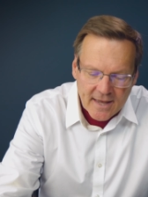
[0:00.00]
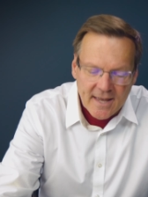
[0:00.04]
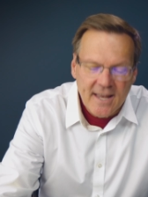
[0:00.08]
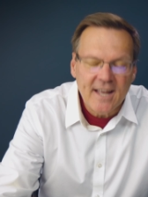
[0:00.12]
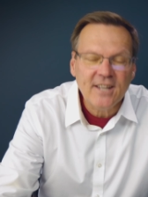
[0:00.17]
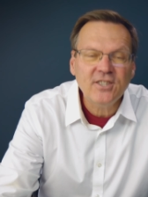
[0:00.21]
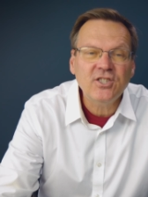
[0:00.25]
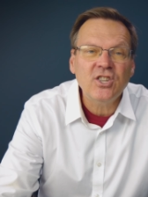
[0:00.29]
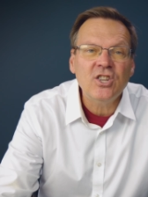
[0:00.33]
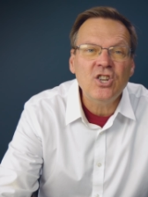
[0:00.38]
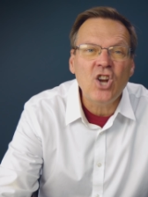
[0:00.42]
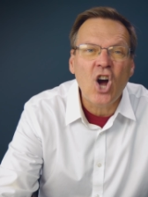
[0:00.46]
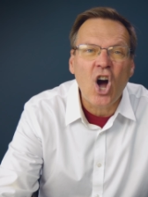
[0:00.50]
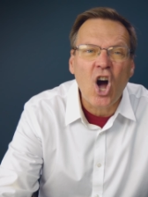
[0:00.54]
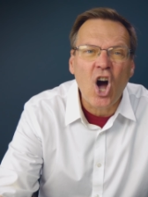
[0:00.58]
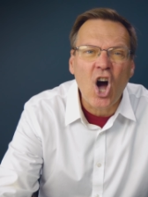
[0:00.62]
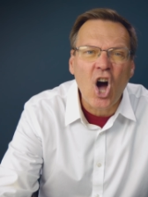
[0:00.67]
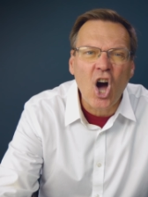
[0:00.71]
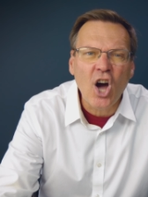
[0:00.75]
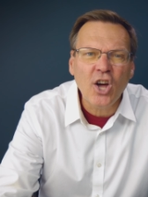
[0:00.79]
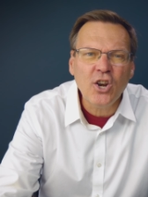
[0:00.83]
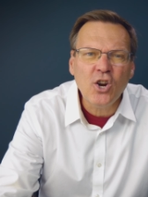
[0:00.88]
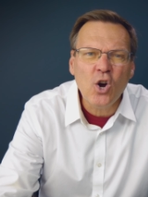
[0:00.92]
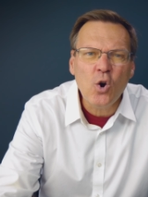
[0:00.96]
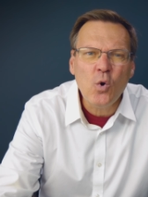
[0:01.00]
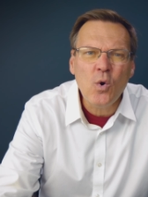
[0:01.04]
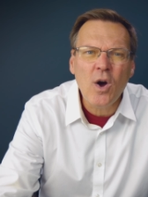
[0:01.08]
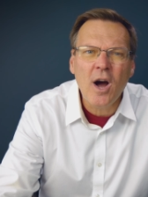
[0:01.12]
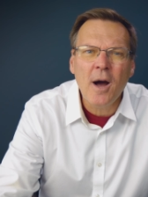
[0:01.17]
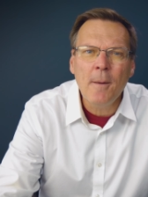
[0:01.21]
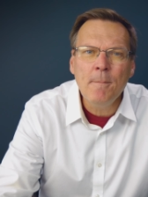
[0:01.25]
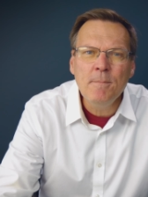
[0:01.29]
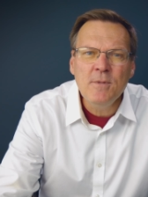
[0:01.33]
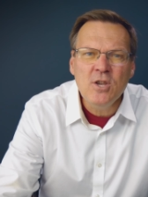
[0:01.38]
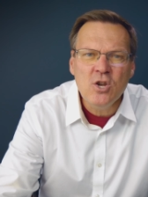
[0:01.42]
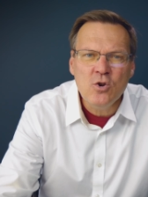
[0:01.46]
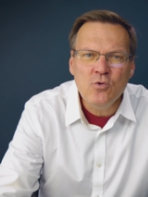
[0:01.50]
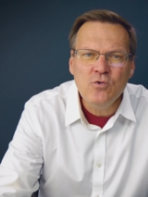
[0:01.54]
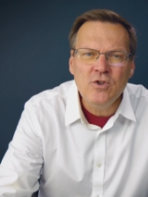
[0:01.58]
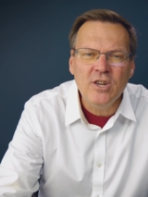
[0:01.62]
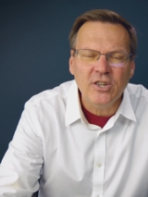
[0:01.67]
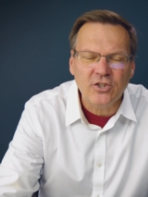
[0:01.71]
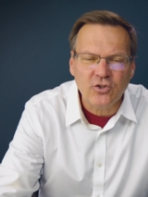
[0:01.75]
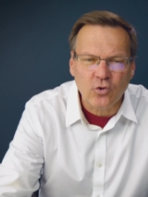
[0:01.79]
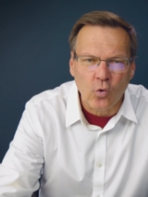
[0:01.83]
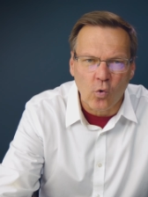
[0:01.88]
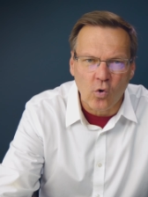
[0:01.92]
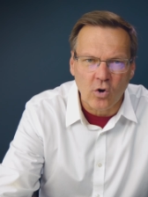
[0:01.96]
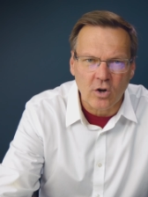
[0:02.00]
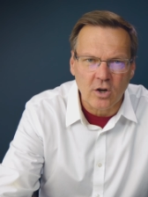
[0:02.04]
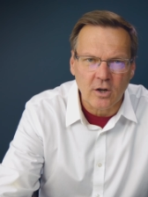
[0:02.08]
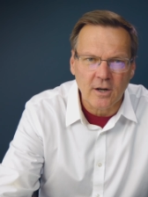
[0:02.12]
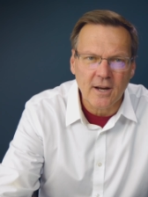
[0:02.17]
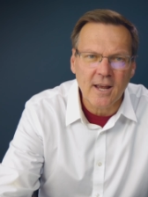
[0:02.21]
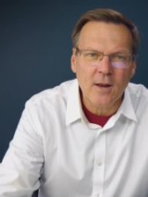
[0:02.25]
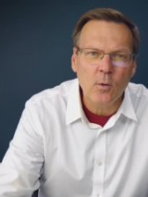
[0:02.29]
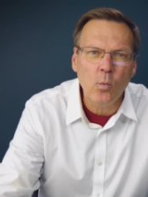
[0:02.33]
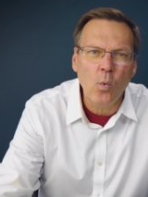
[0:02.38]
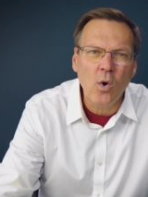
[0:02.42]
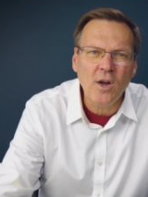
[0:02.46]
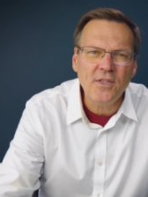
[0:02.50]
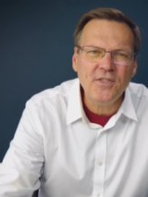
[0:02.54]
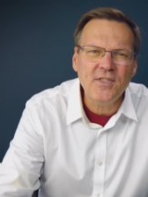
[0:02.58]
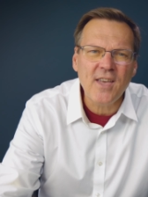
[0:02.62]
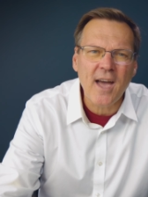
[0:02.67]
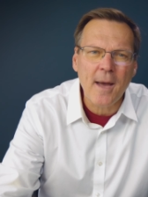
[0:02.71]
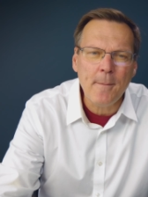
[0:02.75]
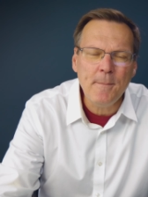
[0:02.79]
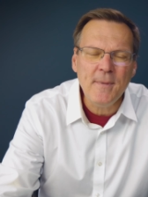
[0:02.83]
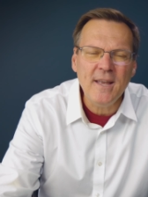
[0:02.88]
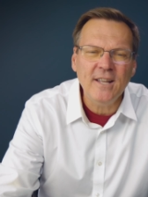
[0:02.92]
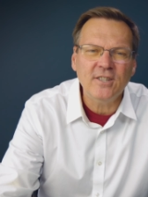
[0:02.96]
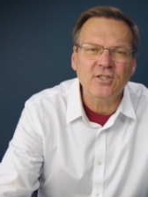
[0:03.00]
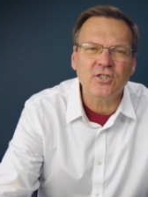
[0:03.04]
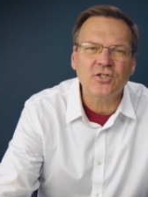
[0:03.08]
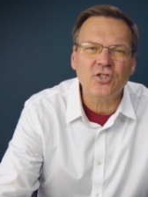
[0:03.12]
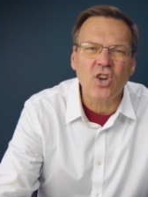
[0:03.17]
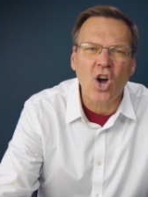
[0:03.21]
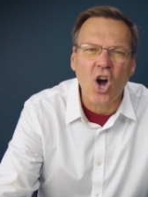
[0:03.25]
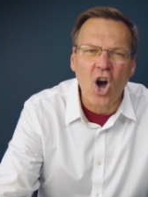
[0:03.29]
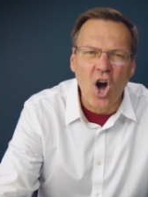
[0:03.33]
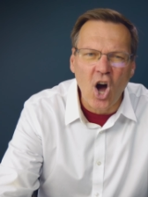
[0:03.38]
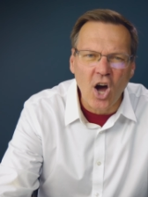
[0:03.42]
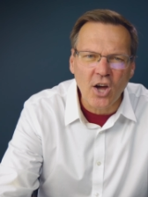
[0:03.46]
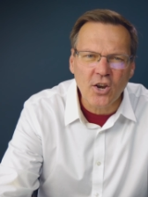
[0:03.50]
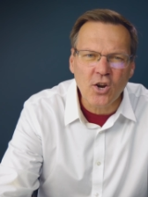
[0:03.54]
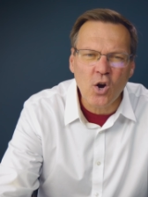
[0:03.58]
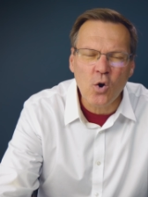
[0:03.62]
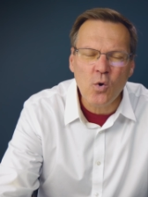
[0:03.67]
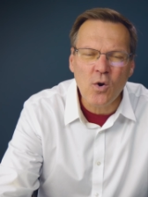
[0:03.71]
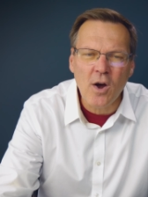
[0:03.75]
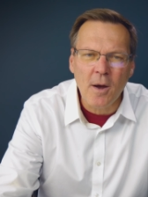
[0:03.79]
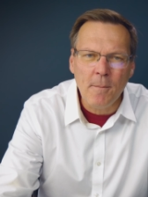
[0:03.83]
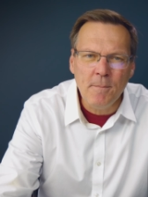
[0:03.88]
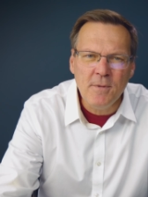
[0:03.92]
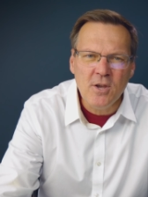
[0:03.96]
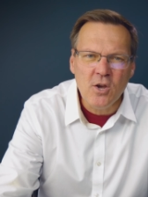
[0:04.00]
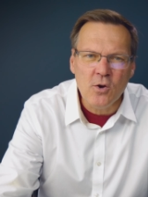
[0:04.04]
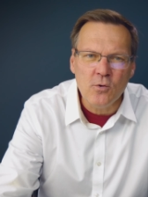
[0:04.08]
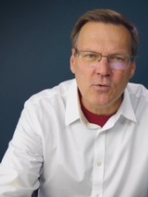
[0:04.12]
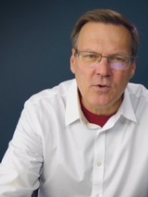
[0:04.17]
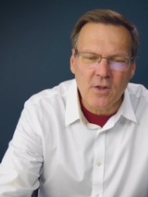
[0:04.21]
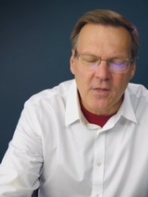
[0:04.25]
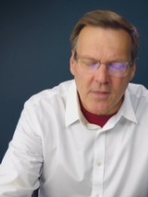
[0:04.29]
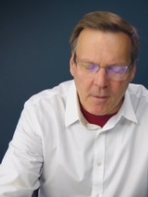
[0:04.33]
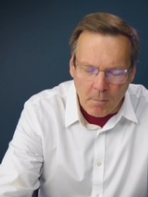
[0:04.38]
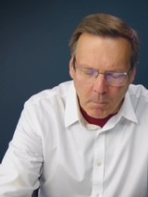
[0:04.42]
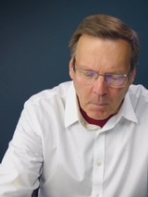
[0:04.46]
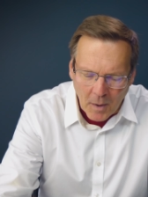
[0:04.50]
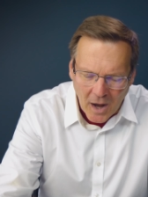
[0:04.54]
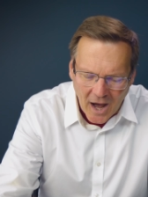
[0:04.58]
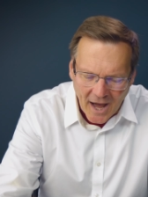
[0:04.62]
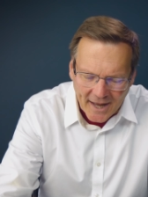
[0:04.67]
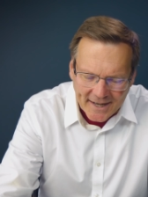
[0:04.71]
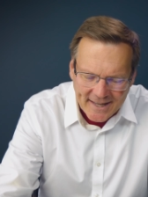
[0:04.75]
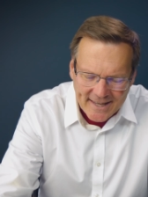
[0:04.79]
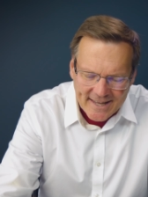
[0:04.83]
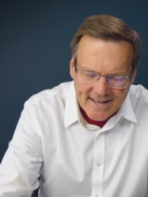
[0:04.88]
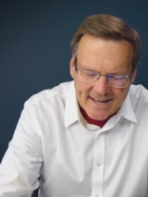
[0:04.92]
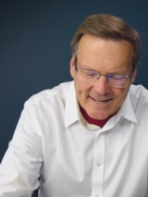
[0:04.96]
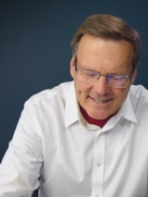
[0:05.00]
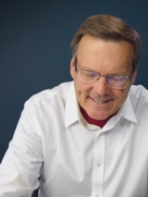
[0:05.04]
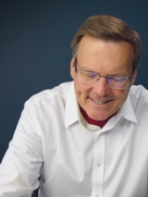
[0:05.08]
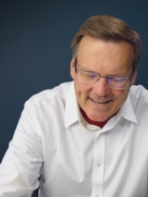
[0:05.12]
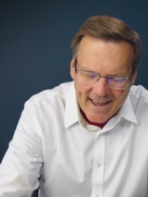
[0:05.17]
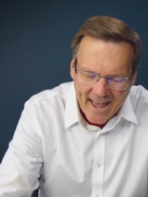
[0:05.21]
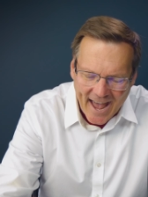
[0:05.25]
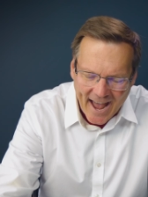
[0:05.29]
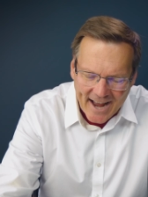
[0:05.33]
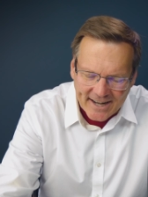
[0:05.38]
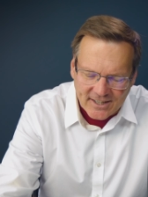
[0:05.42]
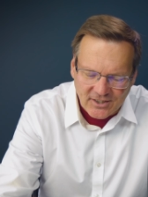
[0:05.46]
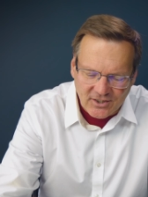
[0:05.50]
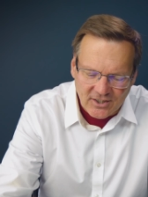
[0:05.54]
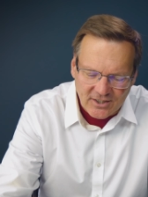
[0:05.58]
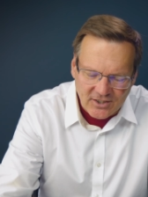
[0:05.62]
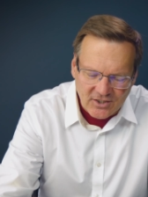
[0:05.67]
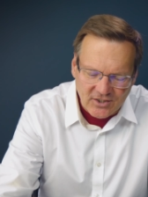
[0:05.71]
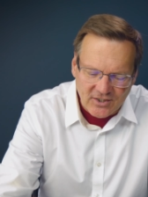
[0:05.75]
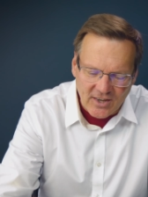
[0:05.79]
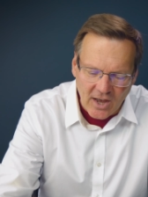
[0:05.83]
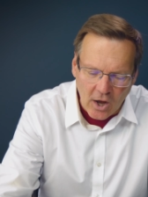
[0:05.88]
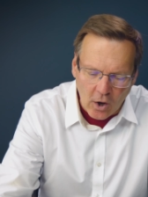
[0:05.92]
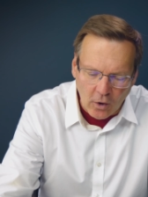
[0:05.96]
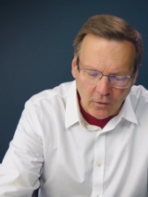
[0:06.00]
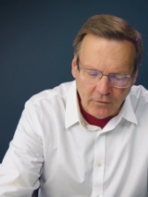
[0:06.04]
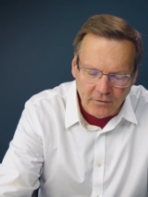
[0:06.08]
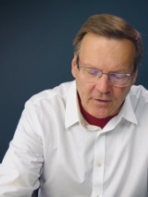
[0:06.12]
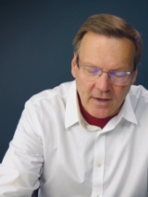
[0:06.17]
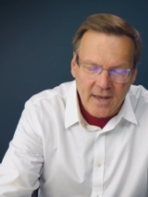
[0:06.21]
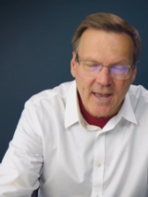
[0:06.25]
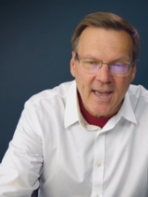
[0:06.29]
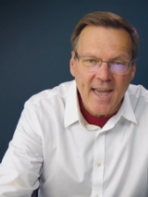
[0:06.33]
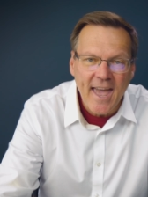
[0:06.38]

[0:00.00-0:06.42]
It's an autoimmune disorder. And what that means, autoimmune, the body attacks itself,